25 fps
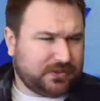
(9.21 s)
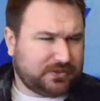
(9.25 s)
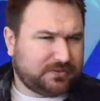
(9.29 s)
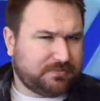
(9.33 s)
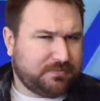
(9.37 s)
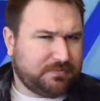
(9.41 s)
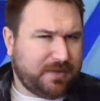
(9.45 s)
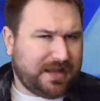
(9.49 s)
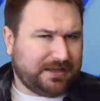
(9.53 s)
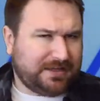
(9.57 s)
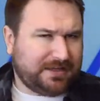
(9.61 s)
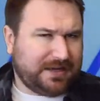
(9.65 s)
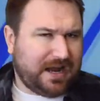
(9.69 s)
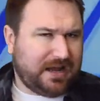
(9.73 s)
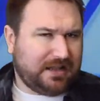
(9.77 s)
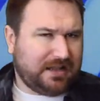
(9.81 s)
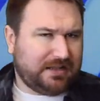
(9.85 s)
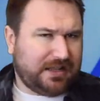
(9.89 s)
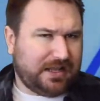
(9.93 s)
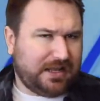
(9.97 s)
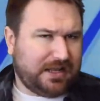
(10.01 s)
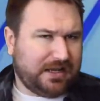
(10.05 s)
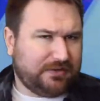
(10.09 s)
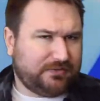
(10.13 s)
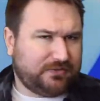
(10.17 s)
of SmackDown
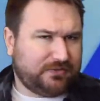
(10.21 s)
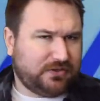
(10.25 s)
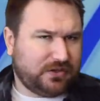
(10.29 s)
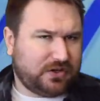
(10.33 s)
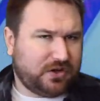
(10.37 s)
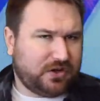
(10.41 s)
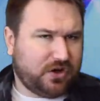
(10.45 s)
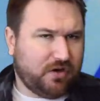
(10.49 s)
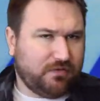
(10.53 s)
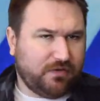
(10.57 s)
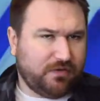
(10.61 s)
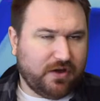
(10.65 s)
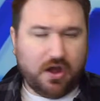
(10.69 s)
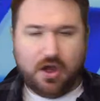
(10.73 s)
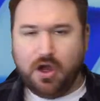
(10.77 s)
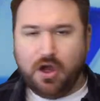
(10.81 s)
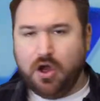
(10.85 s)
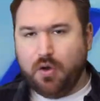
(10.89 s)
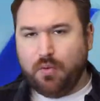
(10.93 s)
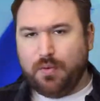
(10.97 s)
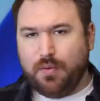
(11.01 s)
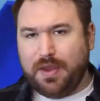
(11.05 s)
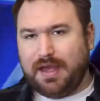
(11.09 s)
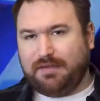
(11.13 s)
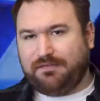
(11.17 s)
Live to cover.
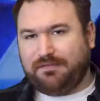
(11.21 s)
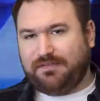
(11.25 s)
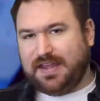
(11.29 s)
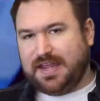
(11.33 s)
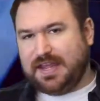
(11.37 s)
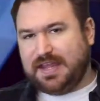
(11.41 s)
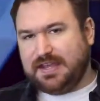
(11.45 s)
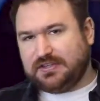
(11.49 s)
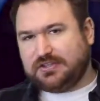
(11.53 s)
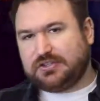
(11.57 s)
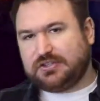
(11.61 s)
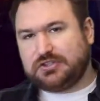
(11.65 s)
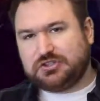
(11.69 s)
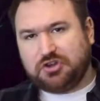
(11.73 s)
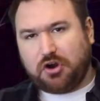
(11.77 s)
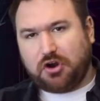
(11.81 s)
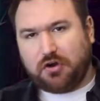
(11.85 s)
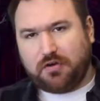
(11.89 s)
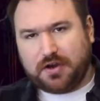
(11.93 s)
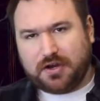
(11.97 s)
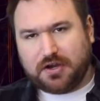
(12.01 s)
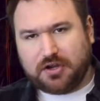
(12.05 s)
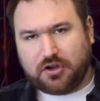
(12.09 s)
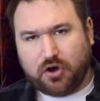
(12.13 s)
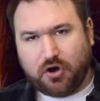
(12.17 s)
We have the
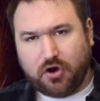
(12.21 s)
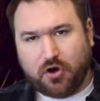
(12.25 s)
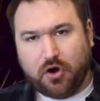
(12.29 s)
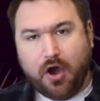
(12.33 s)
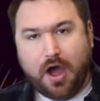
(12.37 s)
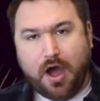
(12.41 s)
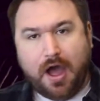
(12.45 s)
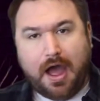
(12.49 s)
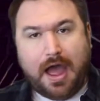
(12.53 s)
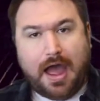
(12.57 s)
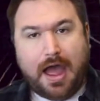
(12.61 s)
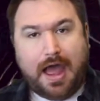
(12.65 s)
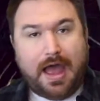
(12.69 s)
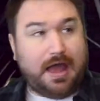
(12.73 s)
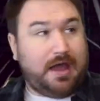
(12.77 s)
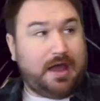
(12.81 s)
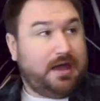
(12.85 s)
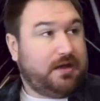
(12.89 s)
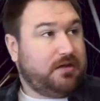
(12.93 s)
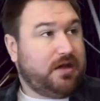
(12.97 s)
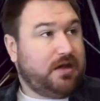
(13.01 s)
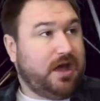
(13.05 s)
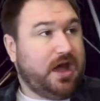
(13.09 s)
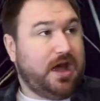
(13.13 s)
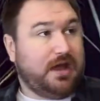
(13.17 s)
historical
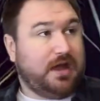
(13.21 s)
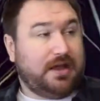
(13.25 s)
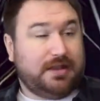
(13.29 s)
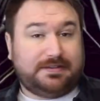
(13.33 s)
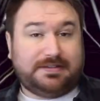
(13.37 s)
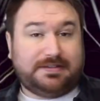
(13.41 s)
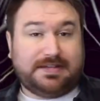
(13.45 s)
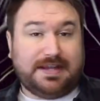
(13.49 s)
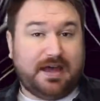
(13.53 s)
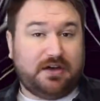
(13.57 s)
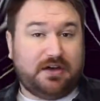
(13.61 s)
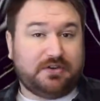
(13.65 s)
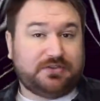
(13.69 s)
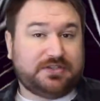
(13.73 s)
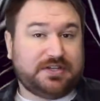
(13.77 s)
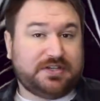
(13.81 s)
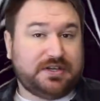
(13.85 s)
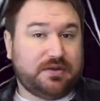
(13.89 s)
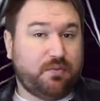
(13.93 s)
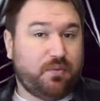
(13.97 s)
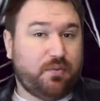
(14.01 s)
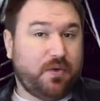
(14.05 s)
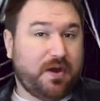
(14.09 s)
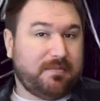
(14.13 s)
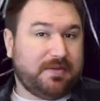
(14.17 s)

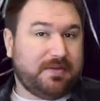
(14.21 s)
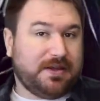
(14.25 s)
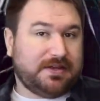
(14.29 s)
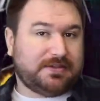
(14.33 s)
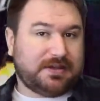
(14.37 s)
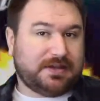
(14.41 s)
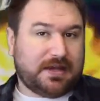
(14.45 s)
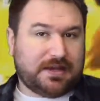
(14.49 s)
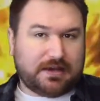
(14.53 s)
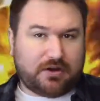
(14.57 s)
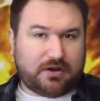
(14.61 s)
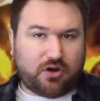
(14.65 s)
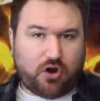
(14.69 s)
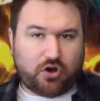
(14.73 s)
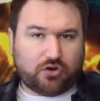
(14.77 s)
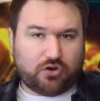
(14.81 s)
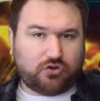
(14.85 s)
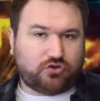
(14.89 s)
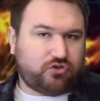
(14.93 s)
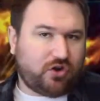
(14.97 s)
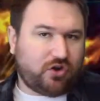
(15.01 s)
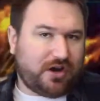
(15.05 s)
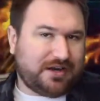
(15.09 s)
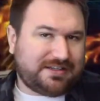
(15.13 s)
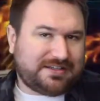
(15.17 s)
TLC women's
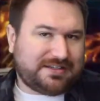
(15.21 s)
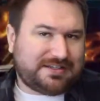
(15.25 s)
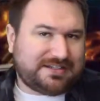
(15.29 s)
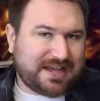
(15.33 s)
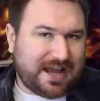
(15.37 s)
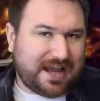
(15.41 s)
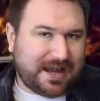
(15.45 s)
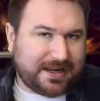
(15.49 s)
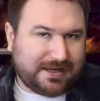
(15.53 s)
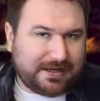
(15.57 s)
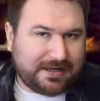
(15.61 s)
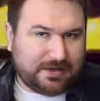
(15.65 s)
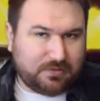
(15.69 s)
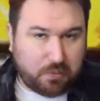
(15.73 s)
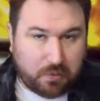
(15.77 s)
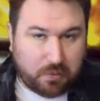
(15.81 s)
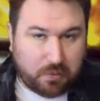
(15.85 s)
contract signing.